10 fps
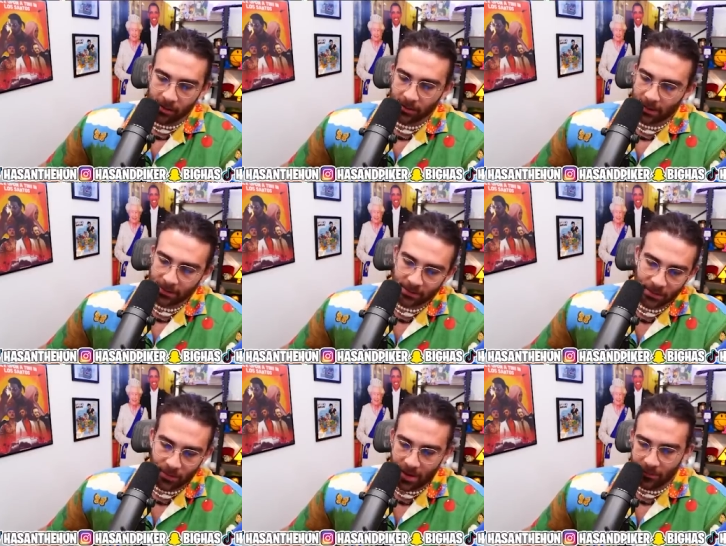I just
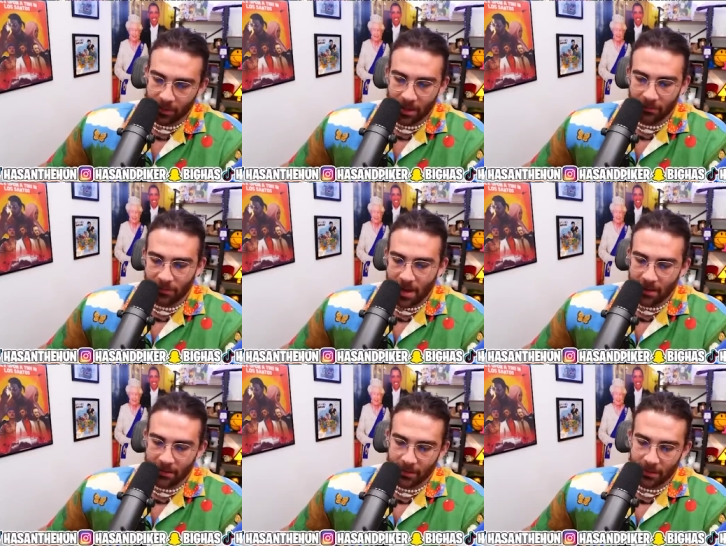don't have a lot of
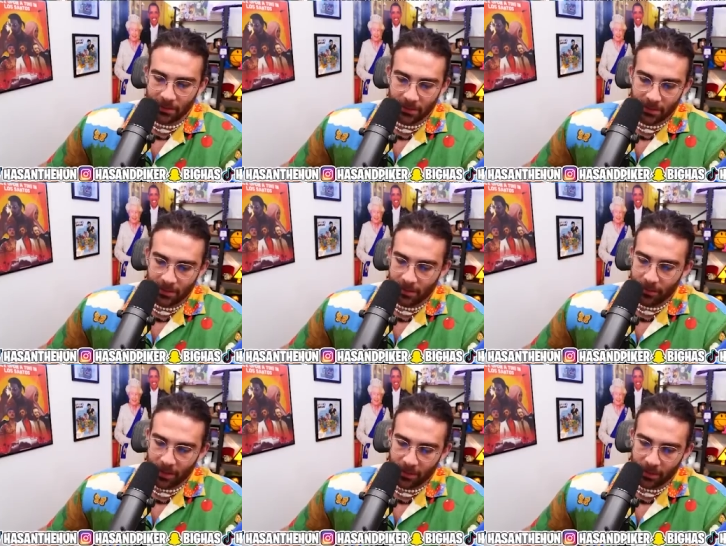faith in in
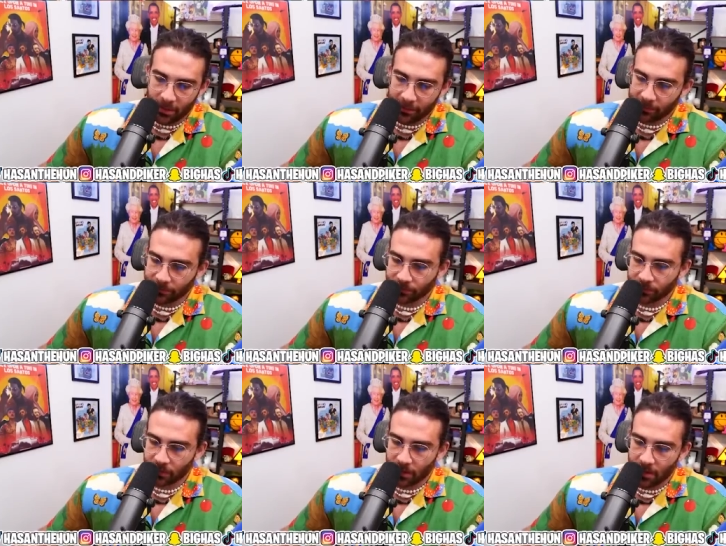America.
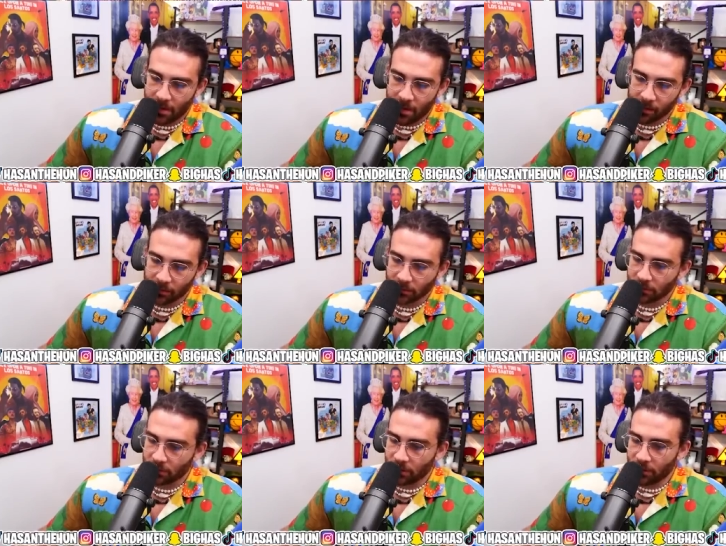
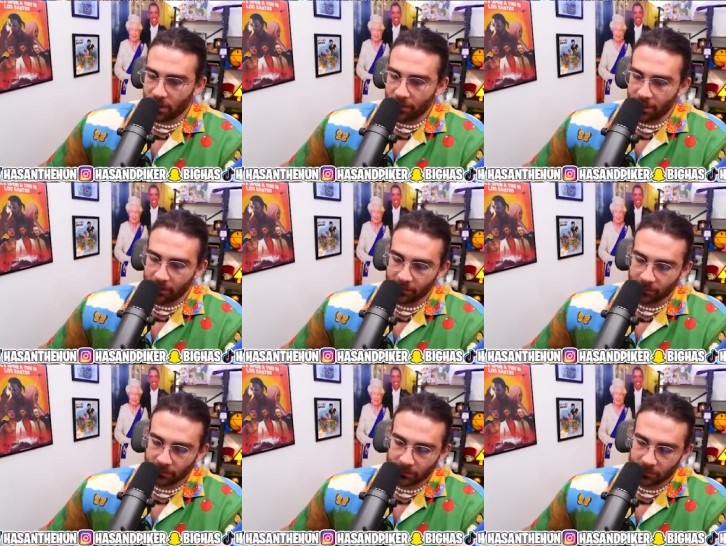You know what I mean?
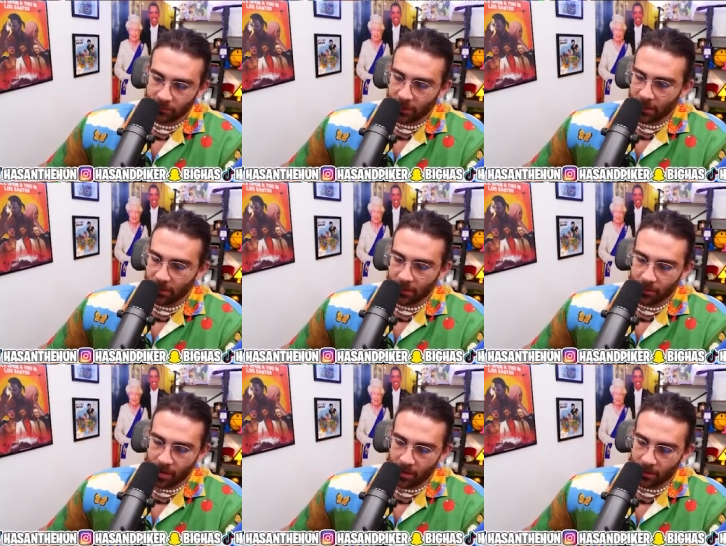And in
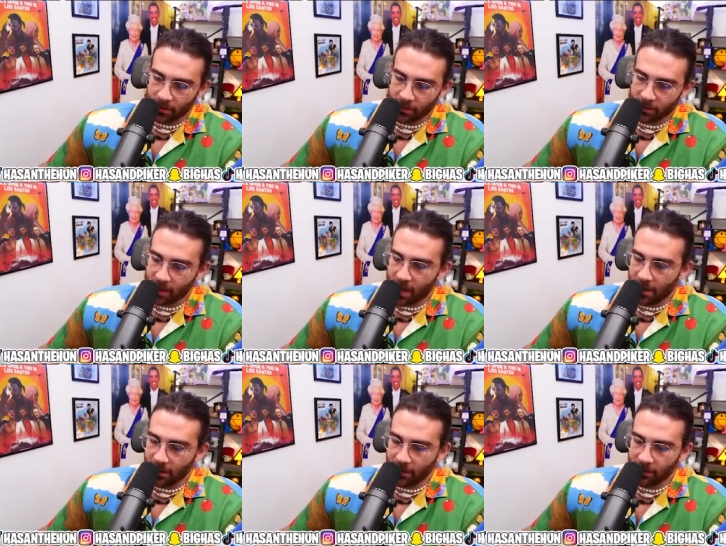American
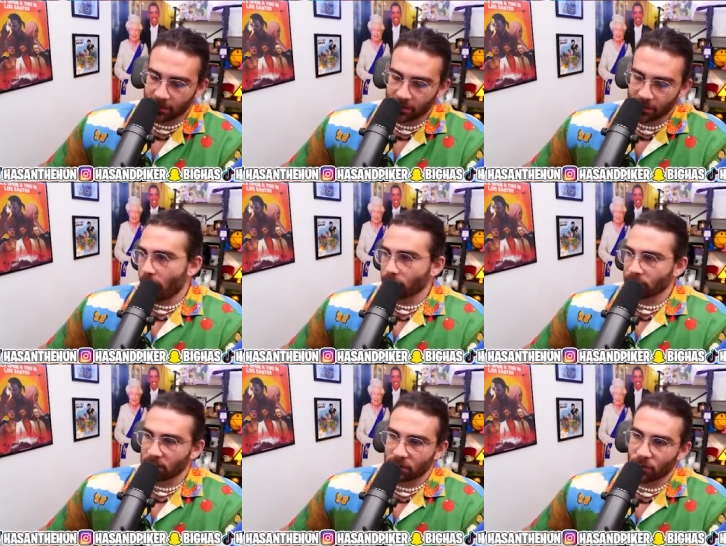society.
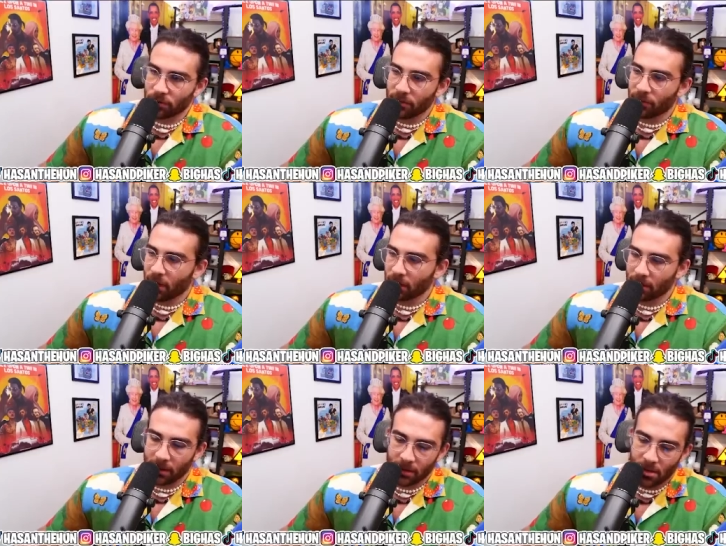It's from
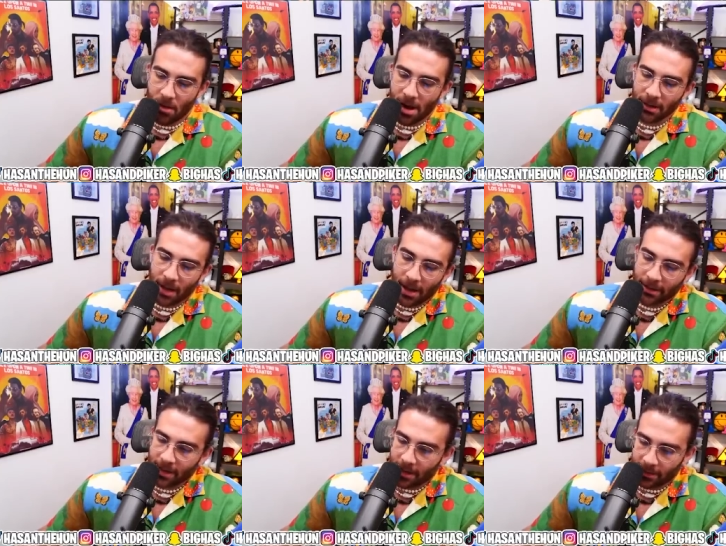Uvalde. No, I I
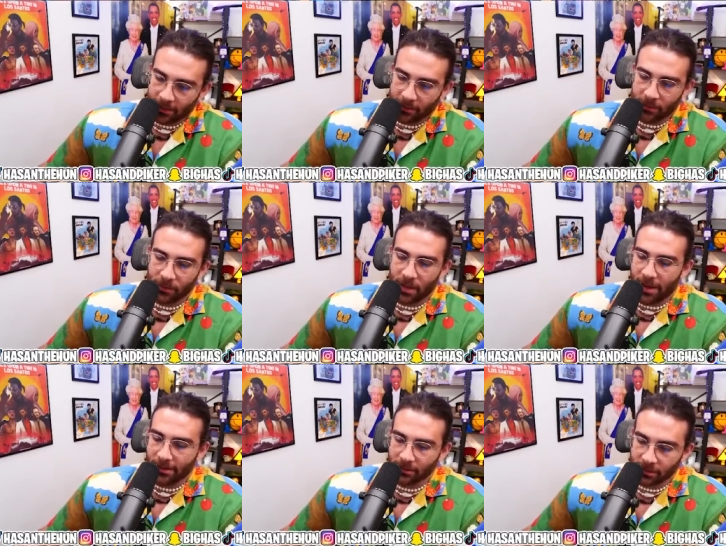get it, dude.
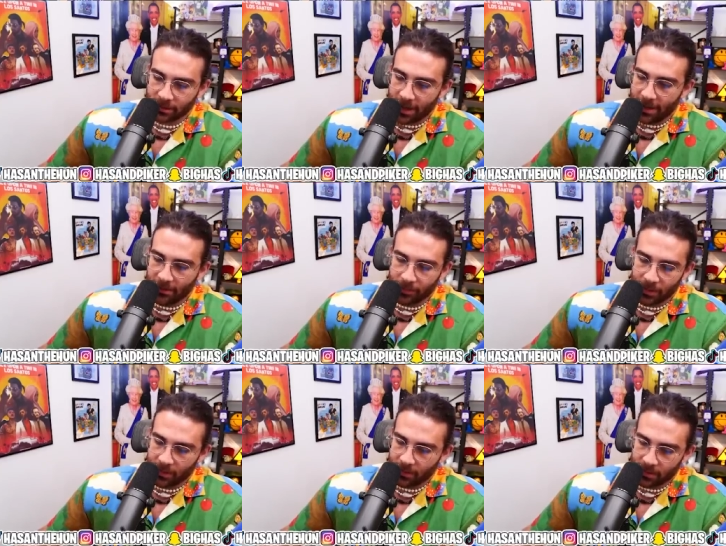I understand,
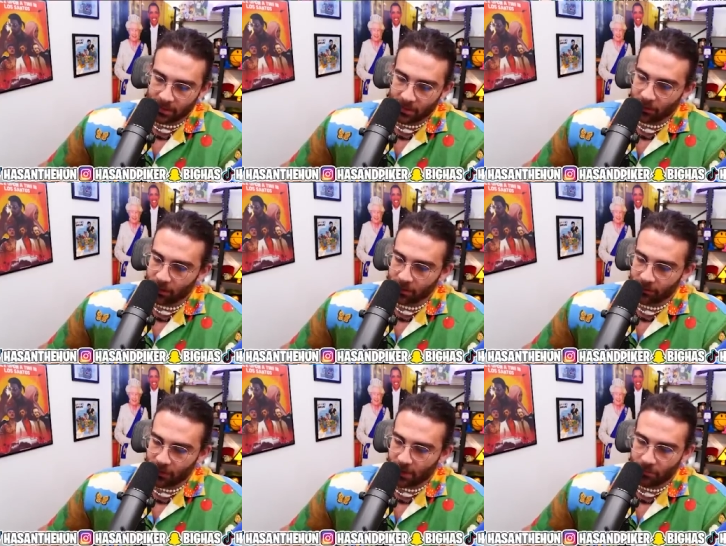but it, it still doesn't
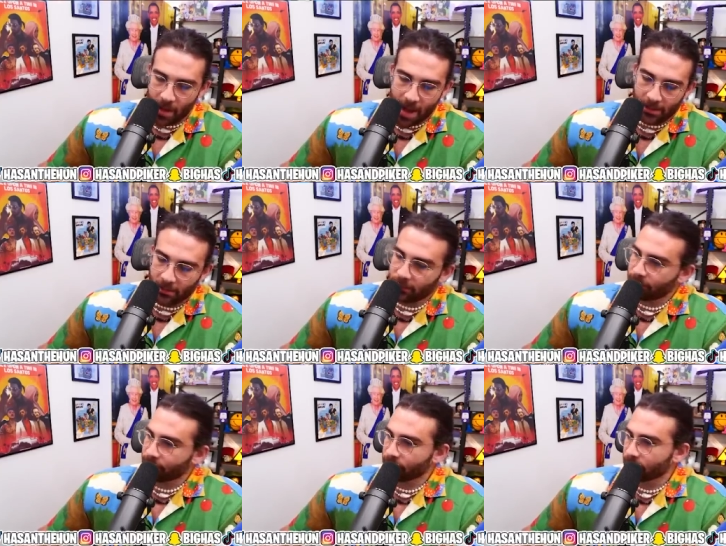fucking matter.
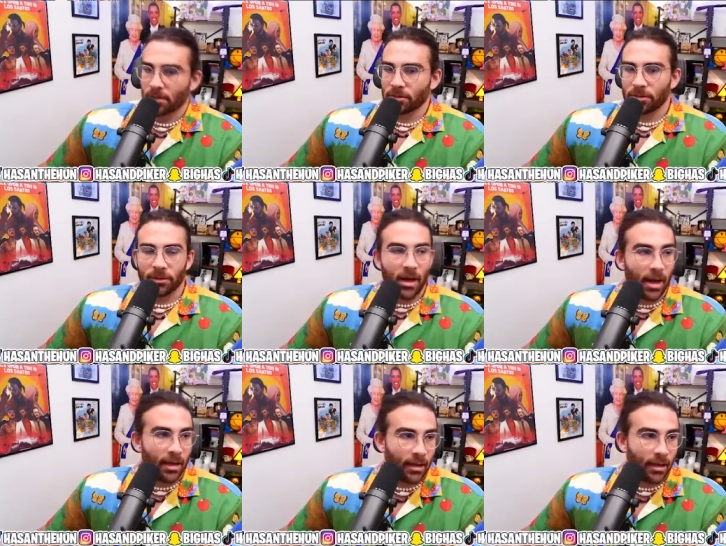Dude, I